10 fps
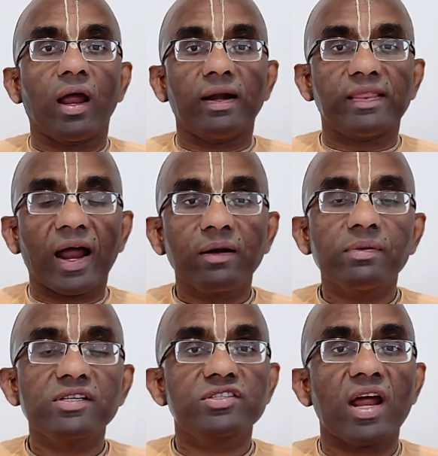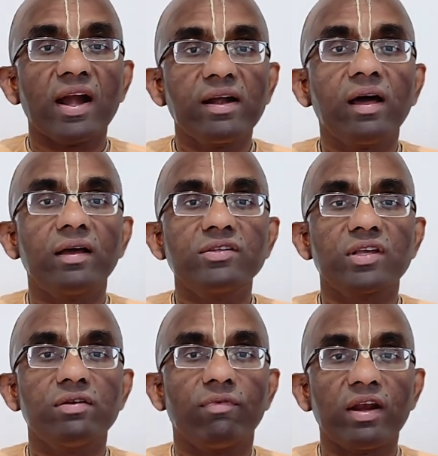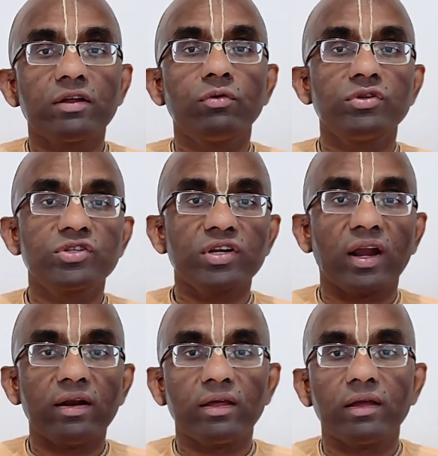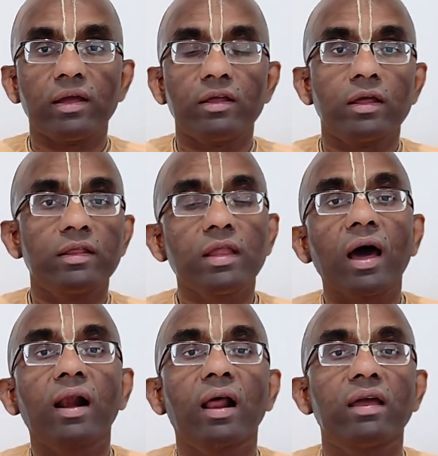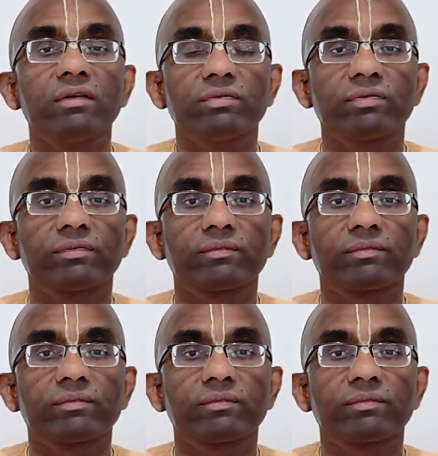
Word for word: and that will stand us in very good stead in our life.